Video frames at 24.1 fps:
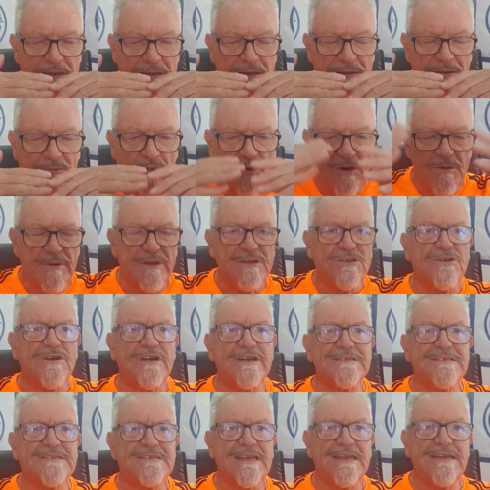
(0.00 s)
what am I
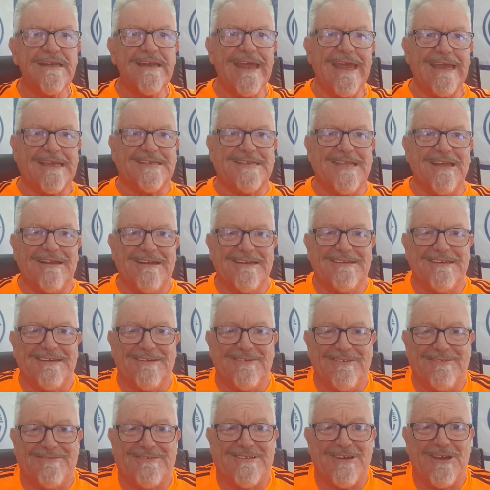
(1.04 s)
trying to say next?
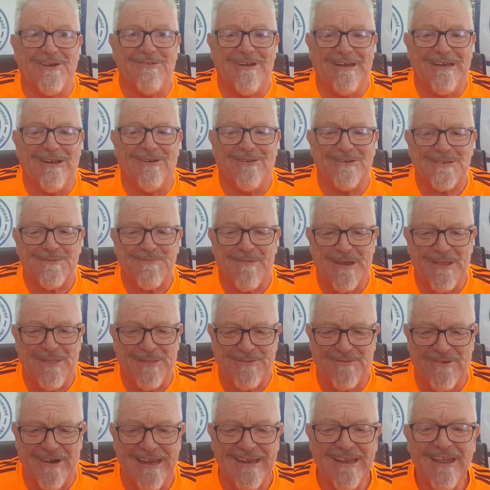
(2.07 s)
I've totally lost my
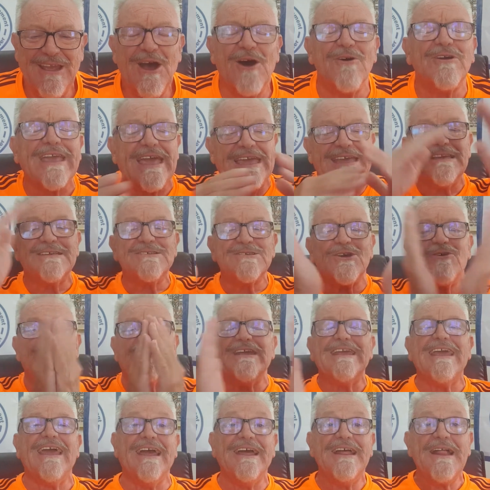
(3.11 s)
thread. Okay, sorry,
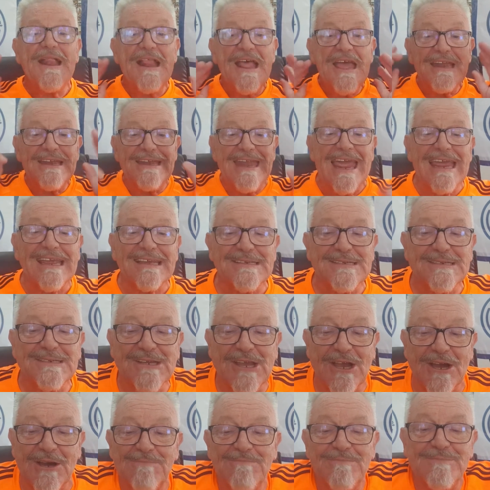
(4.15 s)
yeah. Next
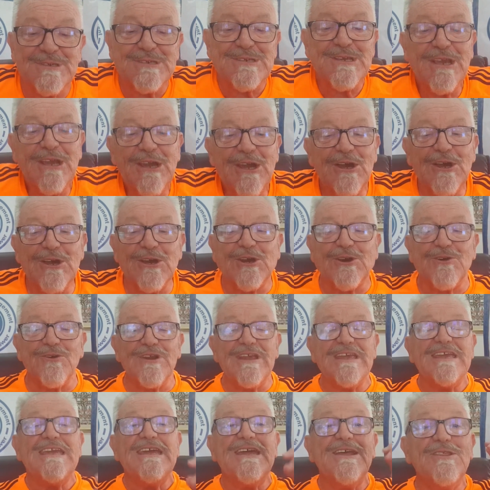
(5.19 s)
comes
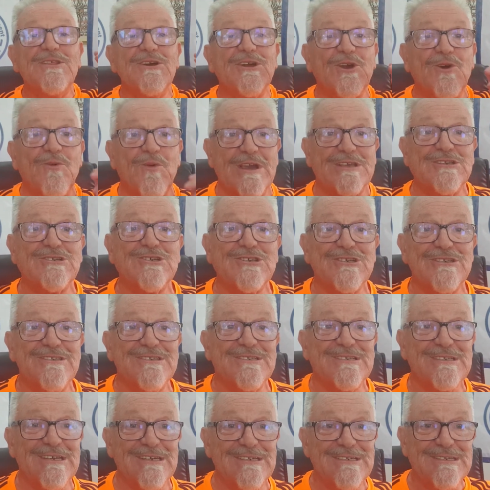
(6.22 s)
agree the
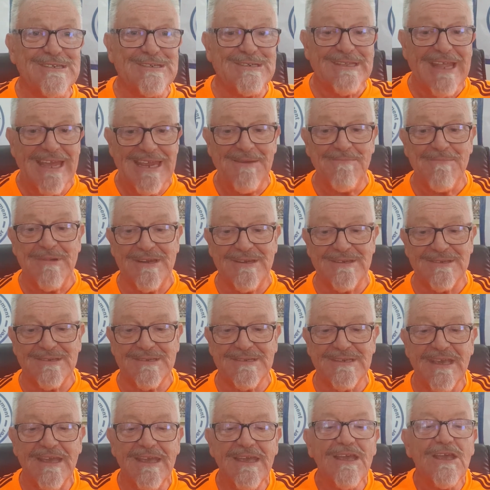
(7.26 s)
questions and
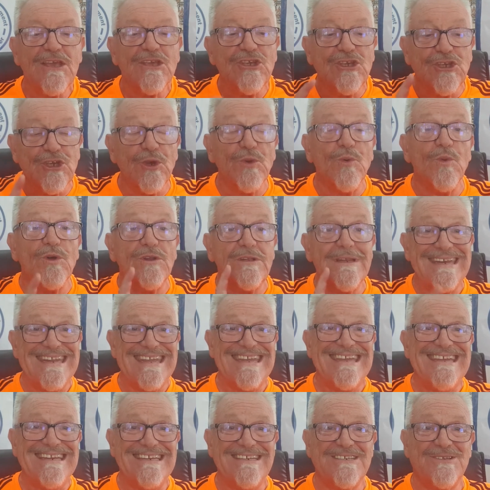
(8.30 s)
statements. You will
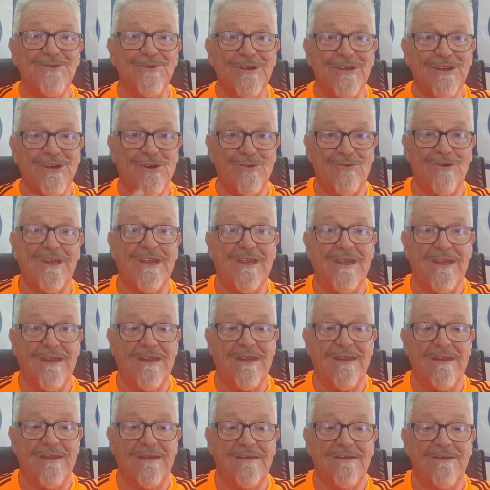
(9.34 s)
need to
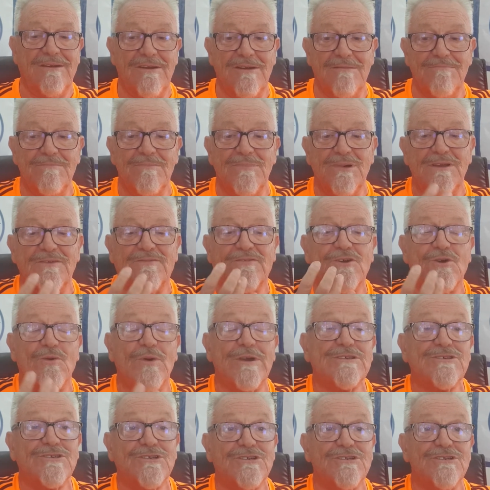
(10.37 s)
agree a number of
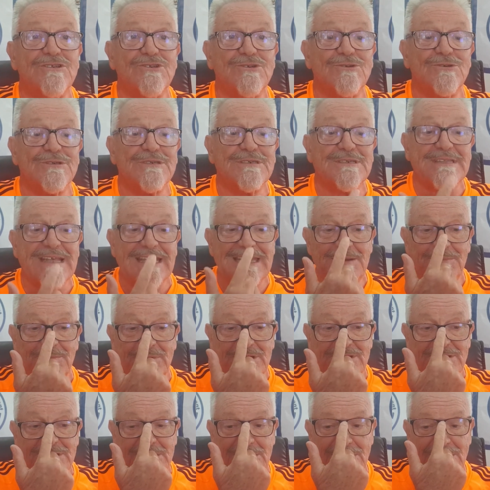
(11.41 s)
questions or
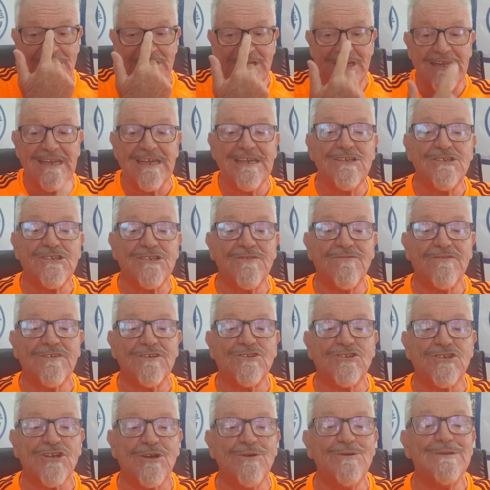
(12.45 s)
statements under each of the
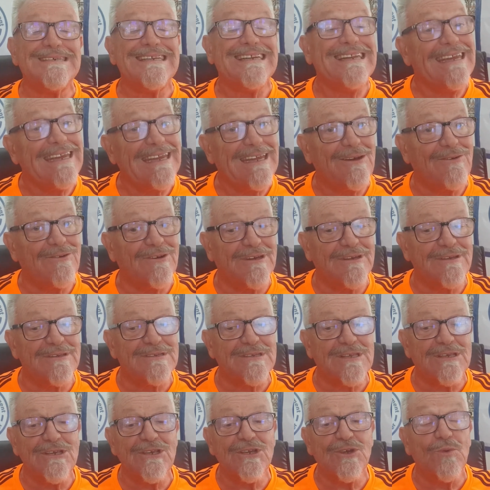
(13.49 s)
chosen areas
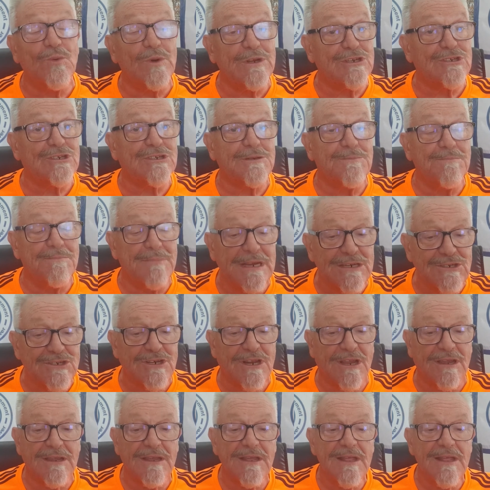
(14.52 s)
that you wish to measure,